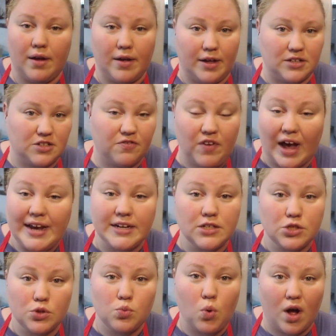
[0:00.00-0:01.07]
as fine
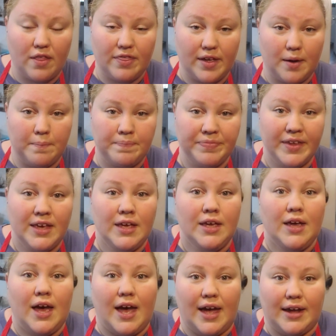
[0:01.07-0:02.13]
as you want them,
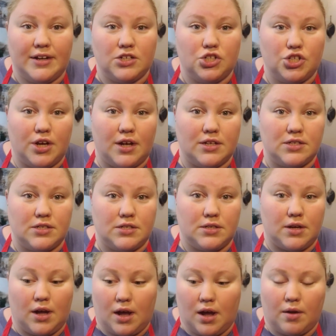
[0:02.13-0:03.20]
and just
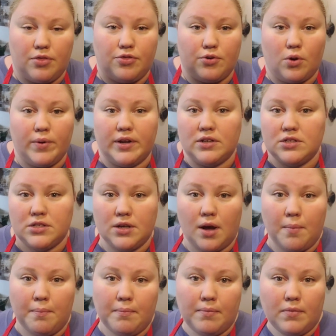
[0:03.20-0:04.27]
uh, throw in
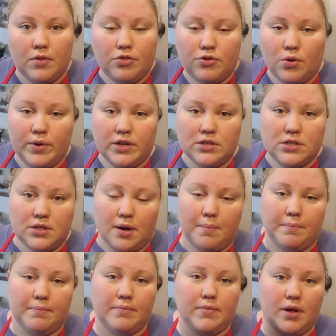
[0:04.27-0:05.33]
some throw in
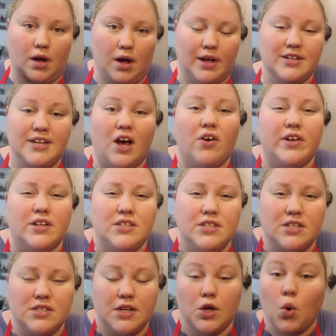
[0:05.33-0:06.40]
some uh, Italian
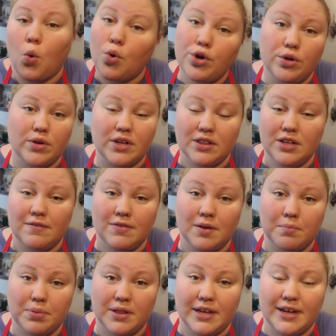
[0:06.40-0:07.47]
seasoning, or you can leave
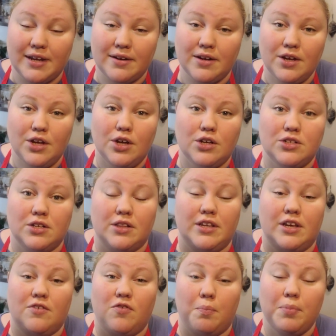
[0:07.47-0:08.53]
them plain to
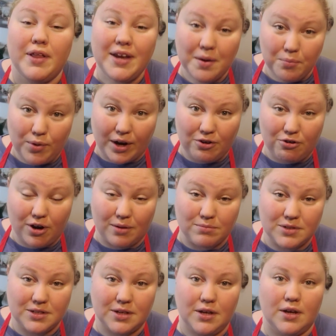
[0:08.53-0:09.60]
leave plain
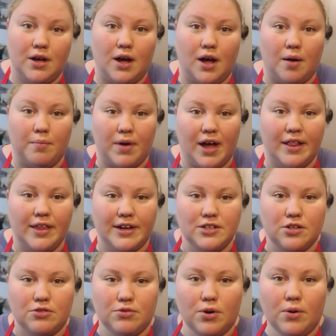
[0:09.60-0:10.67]
breadcrumbs. Um, I like
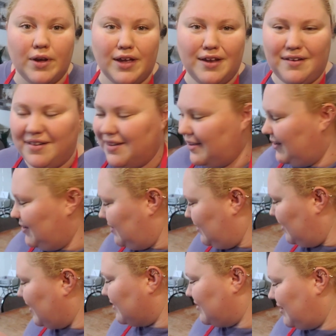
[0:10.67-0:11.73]
to throw in
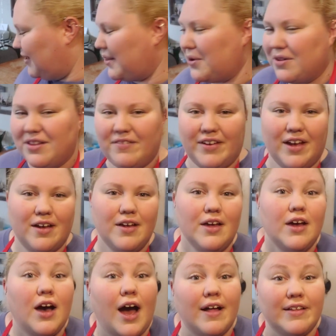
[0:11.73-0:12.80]
Yes, hello, Olivia.
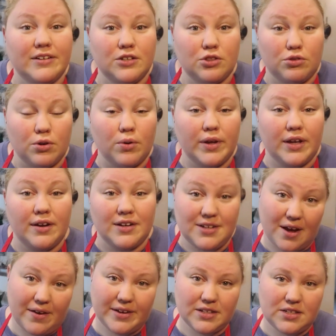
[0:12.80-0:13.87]
I like to throw in
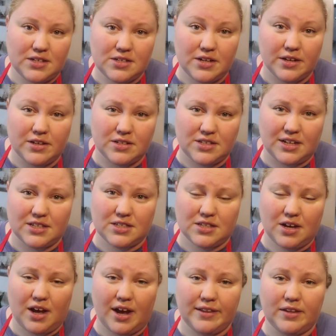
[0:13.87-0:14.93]
Italian seasoning because that's the
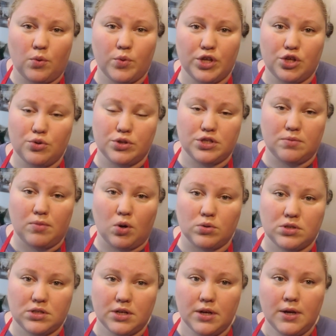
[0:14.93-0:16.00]
kind that we use the
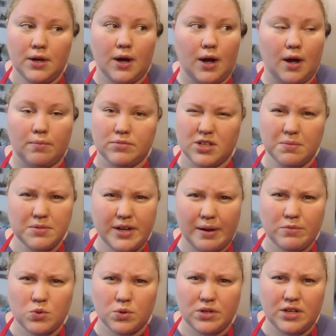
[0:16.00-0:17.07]
most. Um,
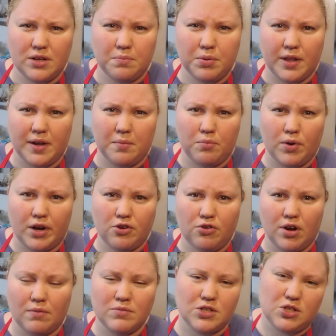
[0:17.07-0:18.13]
sometimes we'll need plain
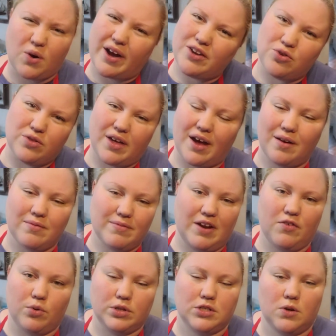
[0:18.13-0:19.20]
breadcrumbs, so I do that
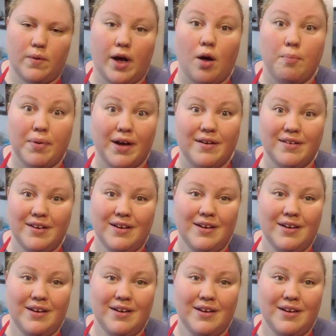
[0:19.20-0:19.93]
every once in a while. But